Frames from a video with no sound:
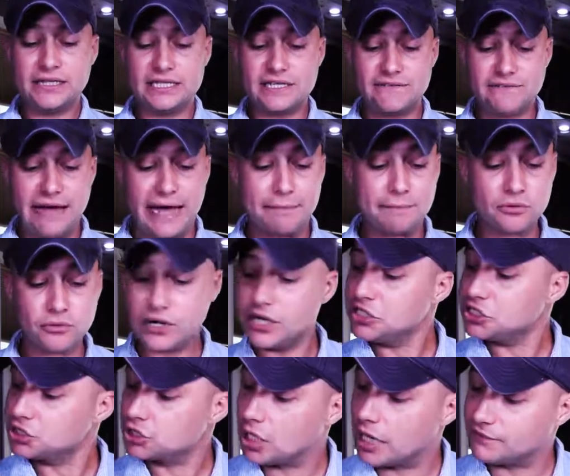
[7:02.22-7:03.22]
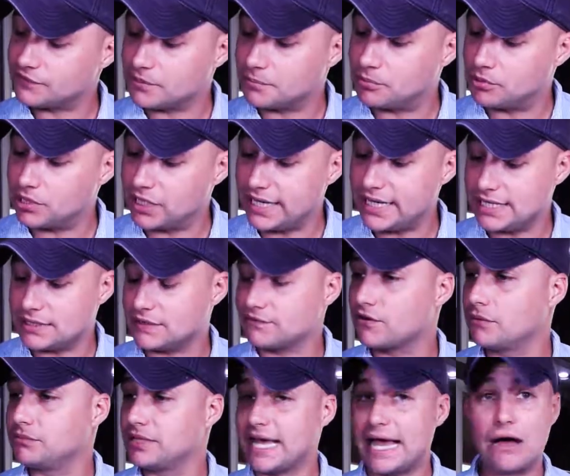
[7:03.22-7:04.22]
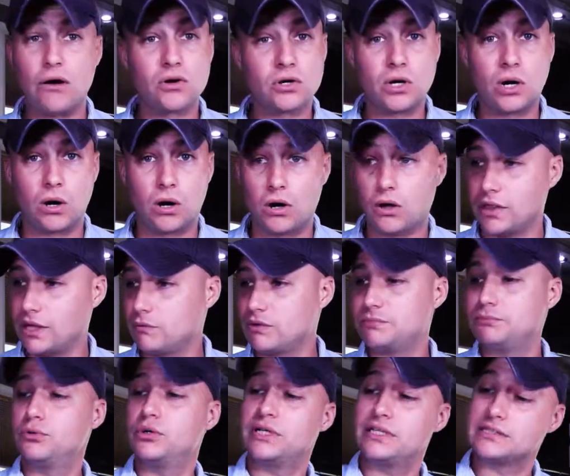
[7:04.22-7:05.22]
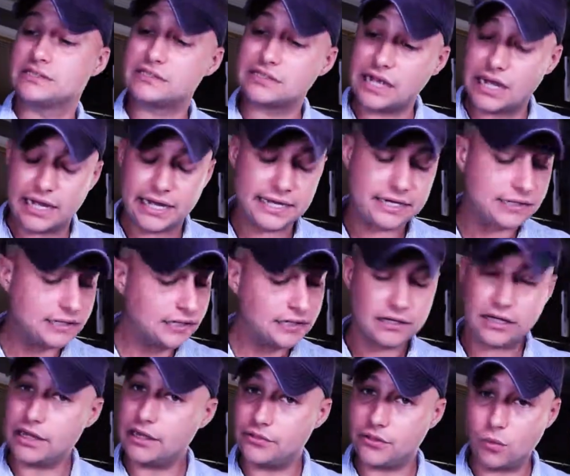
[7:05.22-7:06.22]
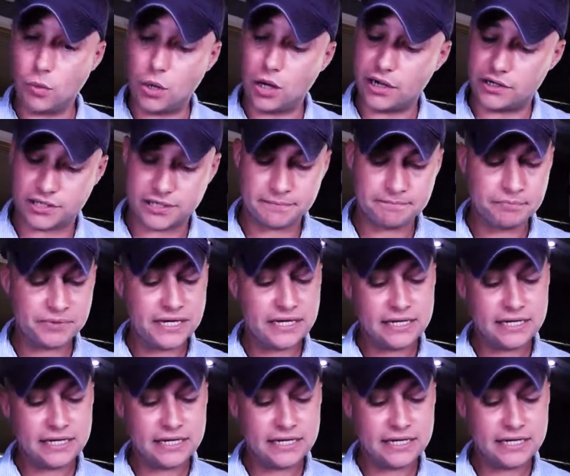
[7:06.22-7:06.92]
the evaporation off the plate from the alcohol that we put inside the water